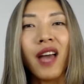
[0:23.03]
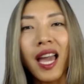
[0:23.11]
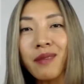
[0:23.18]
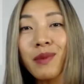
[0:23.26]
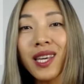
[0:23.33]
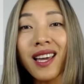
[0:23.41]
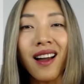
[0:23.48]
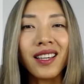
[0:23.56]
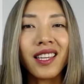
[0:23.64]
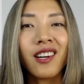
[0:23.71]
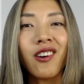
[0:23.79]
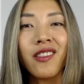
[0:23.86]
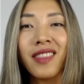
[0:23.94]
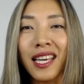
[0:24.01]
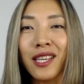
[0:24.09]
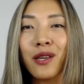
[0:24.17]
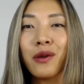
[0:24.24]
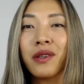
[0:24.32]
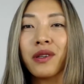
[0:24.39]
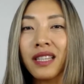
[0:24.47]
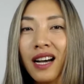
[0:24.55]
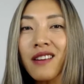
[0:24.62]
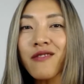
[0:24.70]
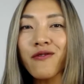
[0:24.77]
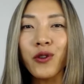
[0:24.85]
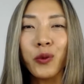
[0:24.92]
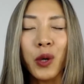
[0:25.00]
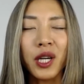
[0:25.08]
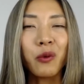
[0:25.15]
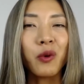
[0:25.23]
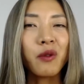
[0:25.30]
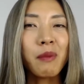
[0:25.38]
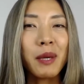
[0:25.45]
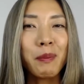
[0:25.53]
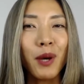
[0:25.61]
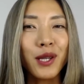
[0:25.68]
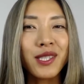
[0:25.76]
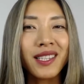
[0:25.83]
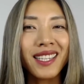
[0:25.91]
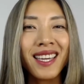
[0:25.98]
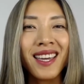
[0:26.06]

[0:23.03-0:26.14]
Amy, I cannot thank you enough for working with me personally